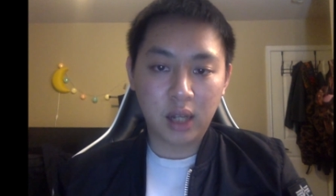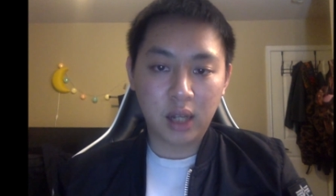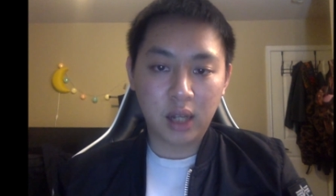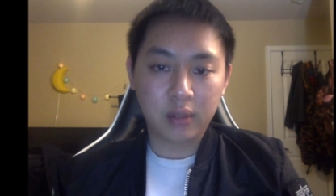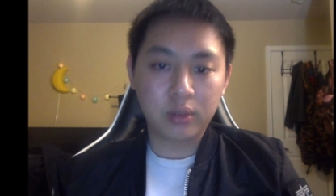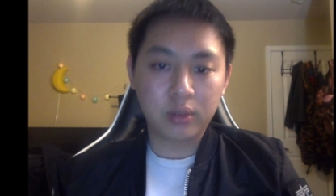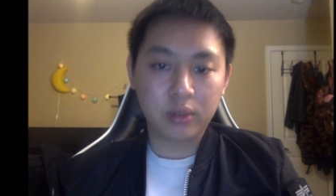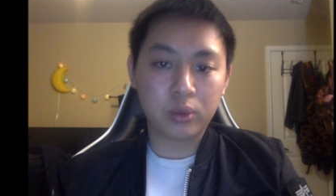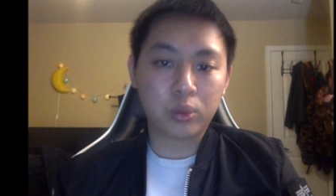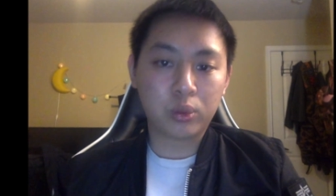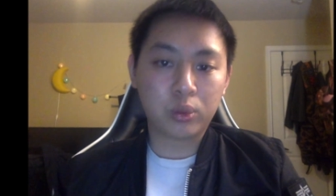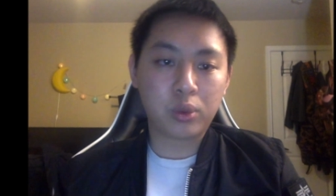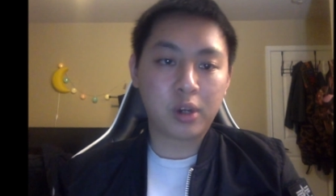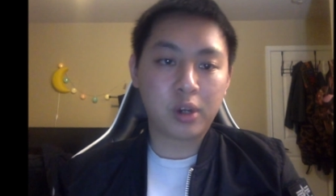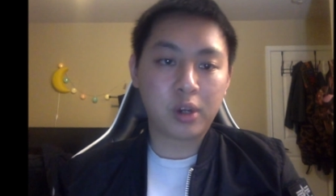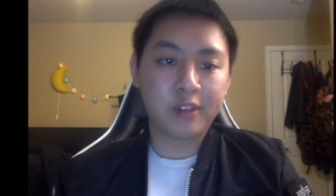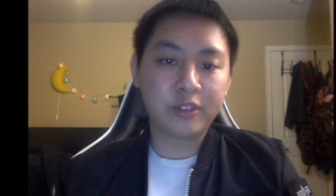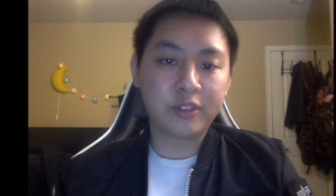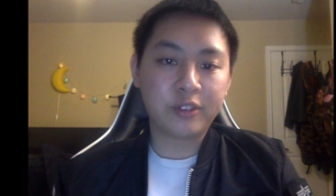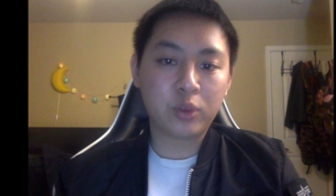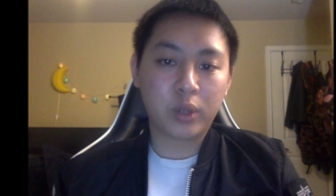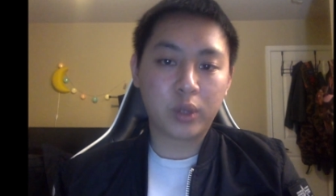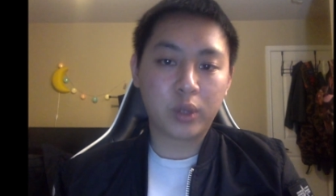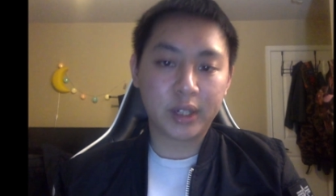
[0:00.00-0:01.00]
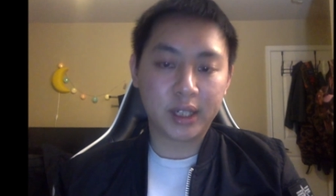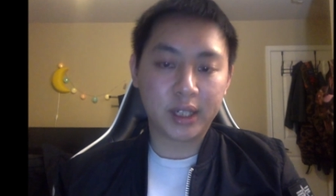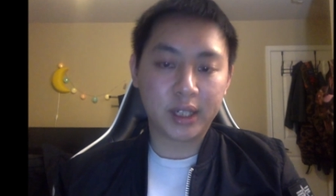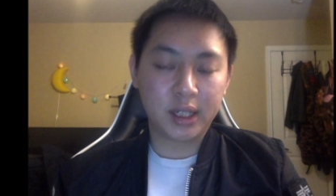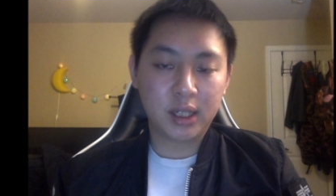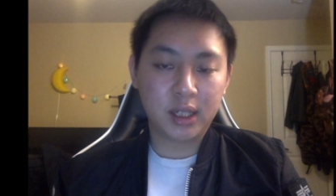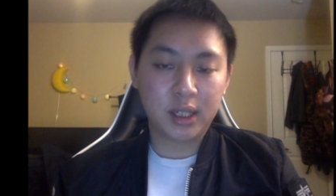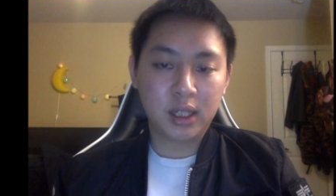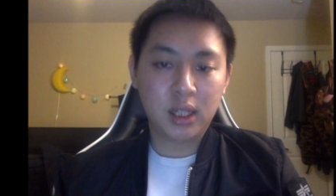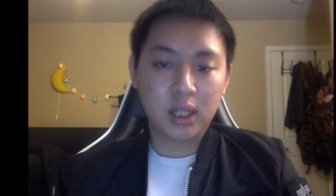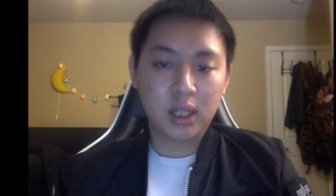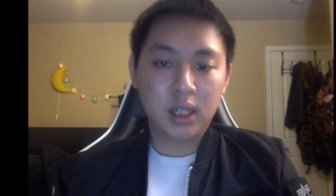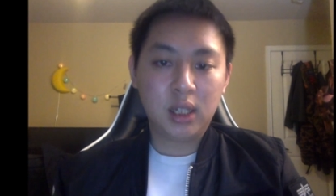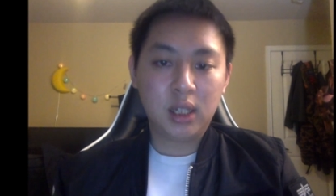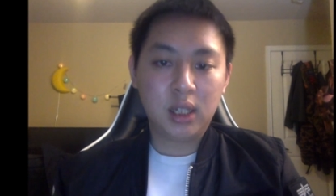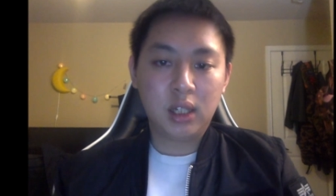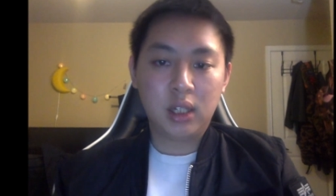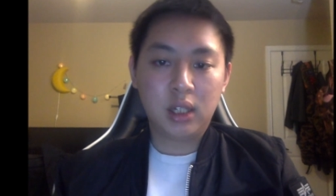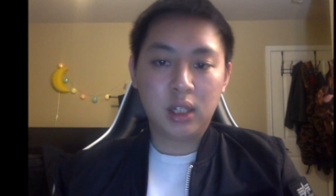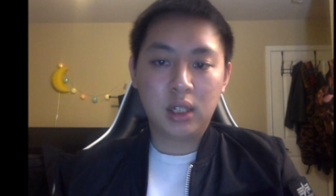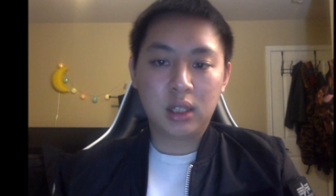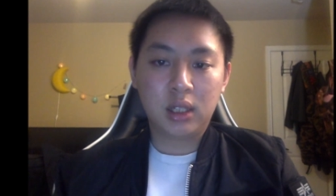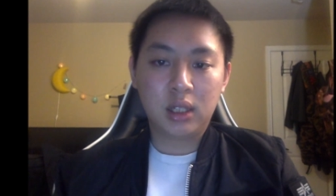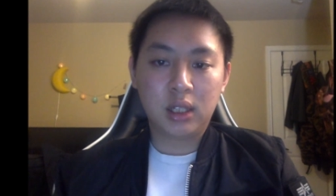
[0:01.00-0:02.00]
to 12:20.
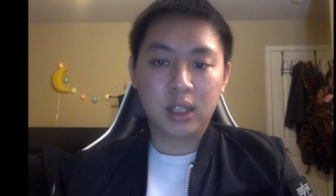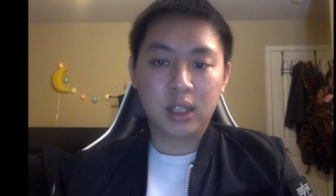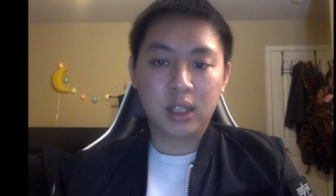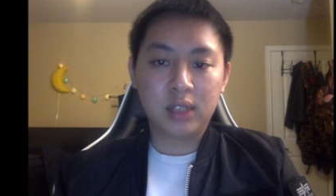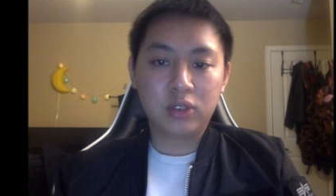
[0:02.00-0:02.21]
The